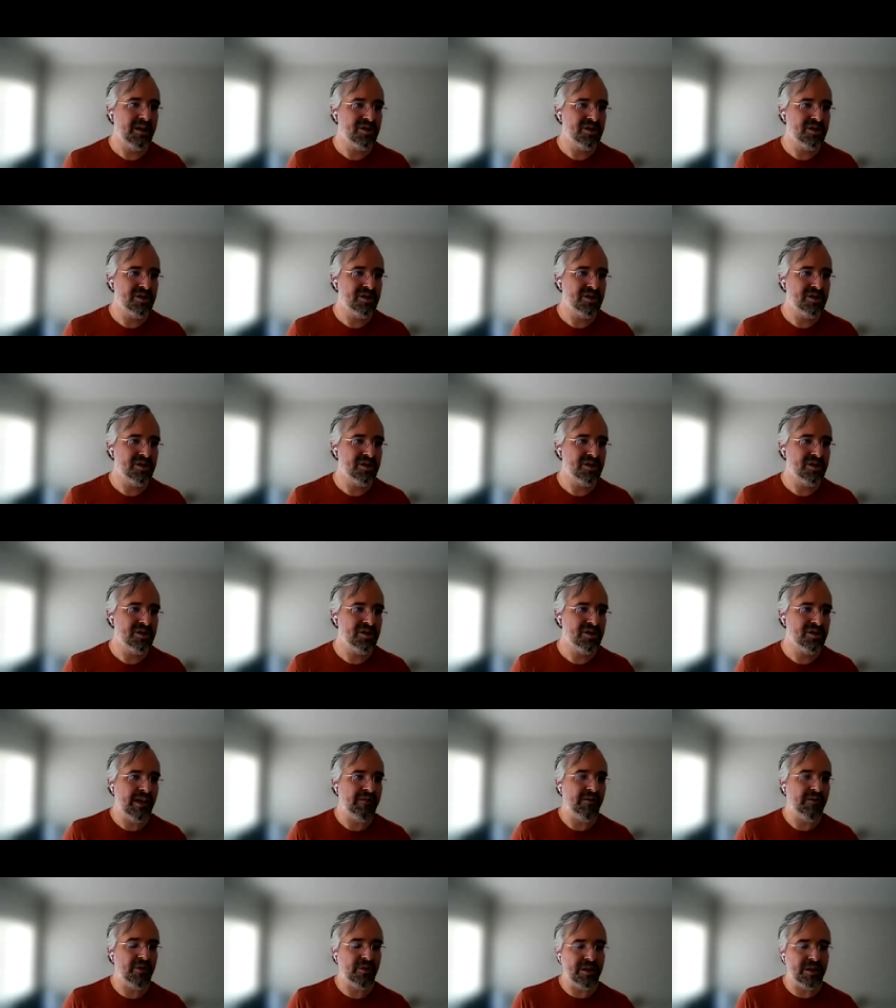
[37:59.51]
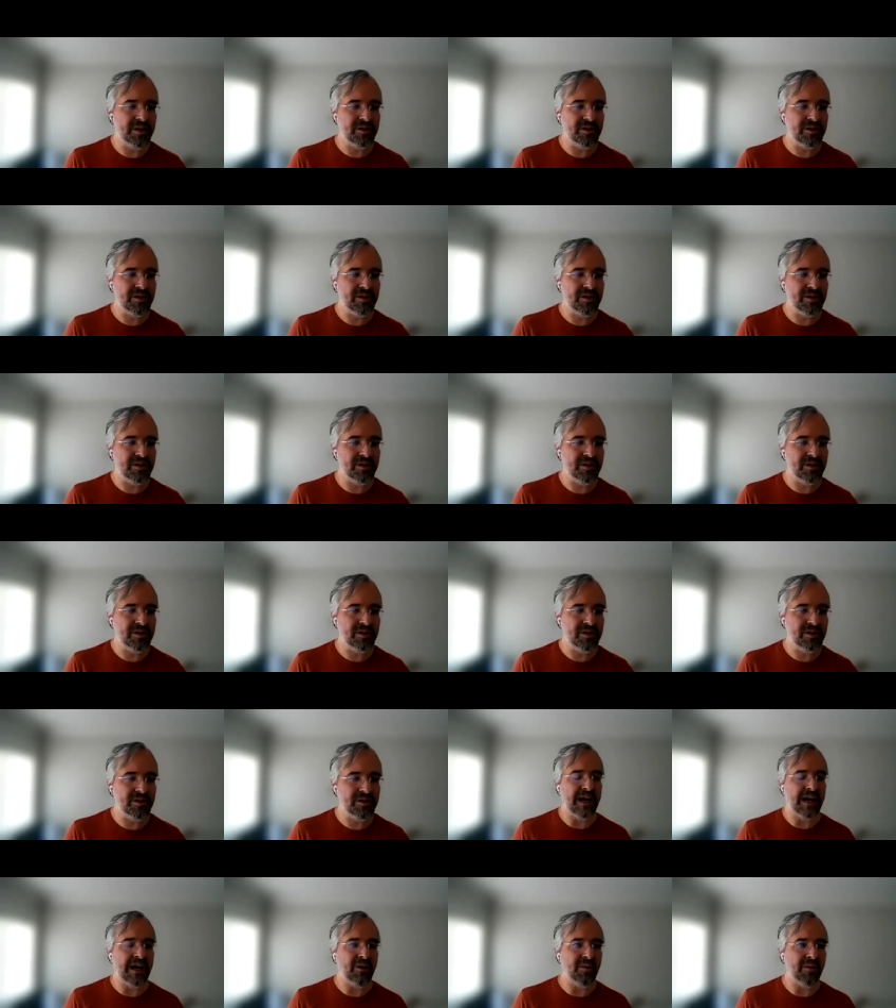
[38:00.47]
So if you're interested in
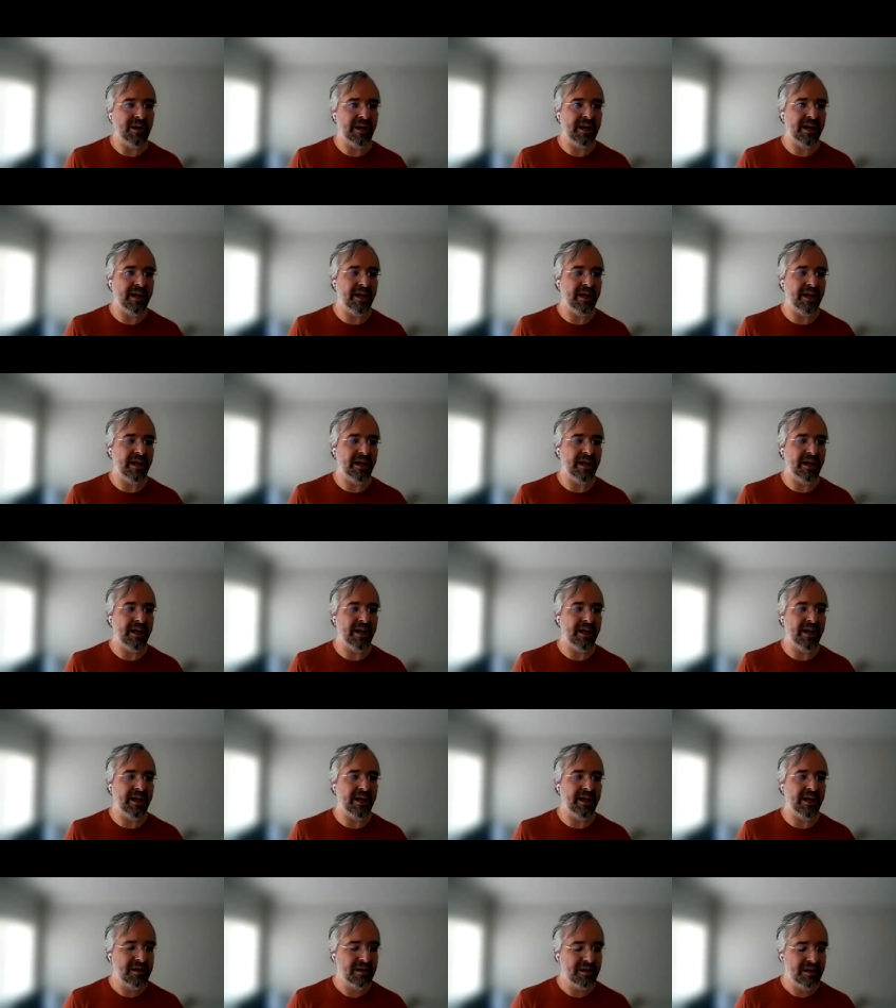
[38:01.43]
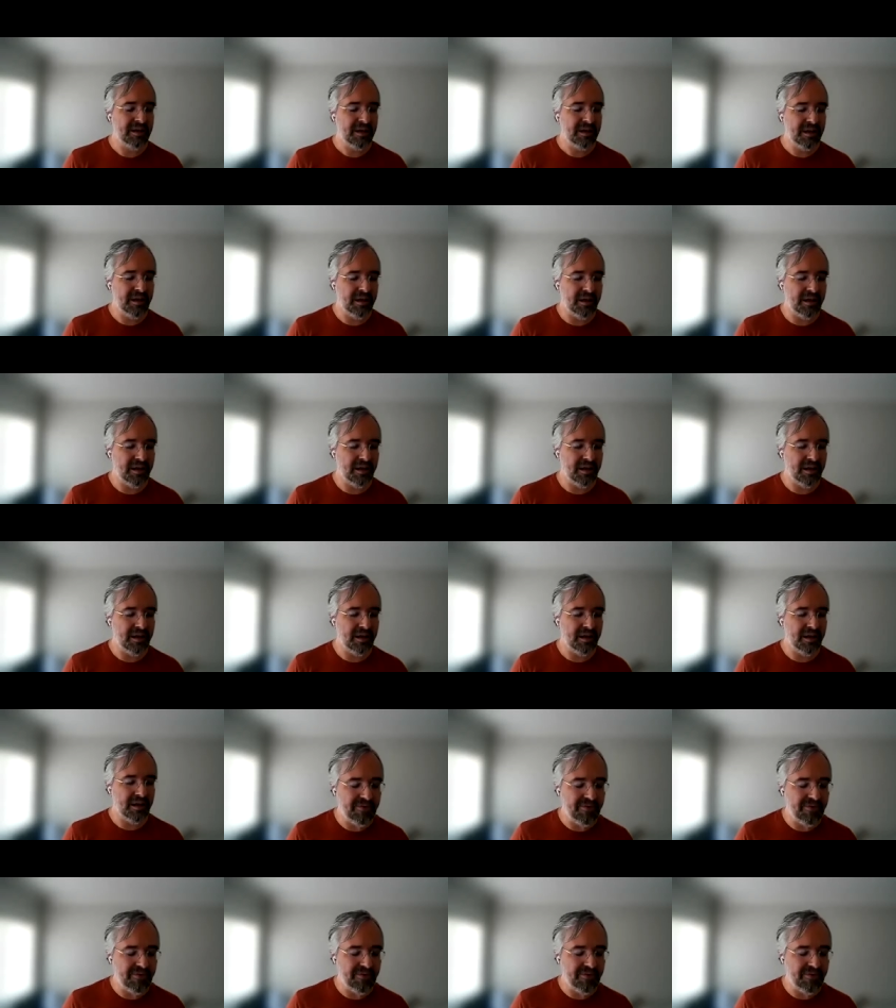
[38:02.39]
how can I make